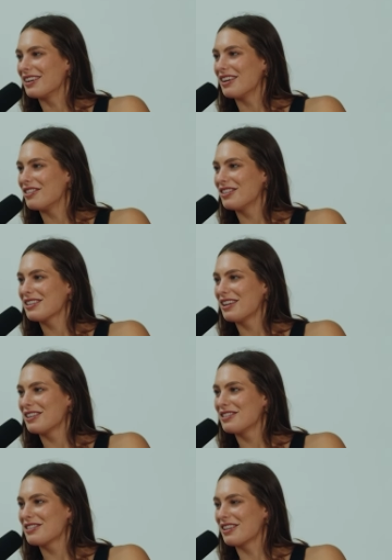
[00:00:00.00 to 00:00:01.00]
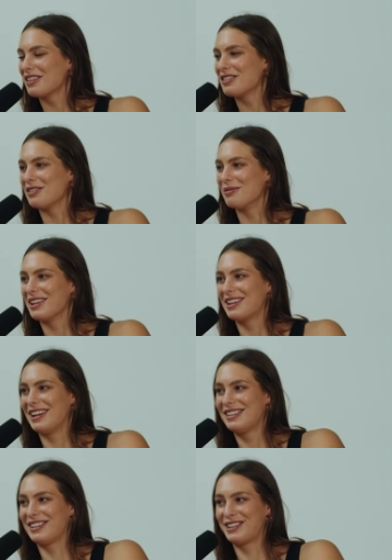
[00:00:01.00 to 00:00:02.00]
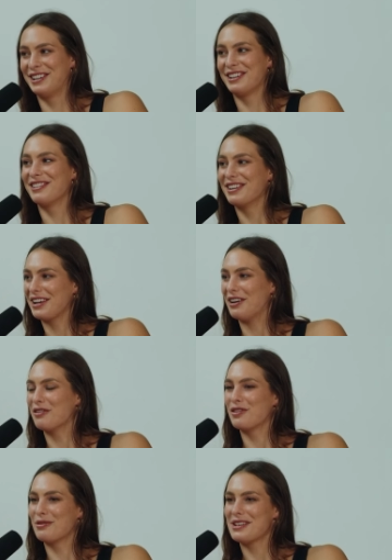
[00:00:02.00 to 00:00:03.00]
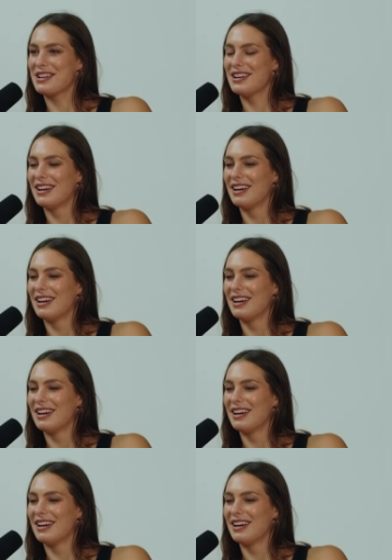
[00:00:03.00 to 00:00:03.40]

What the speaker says: I've always kind of just like assumed that things are going to work out for me.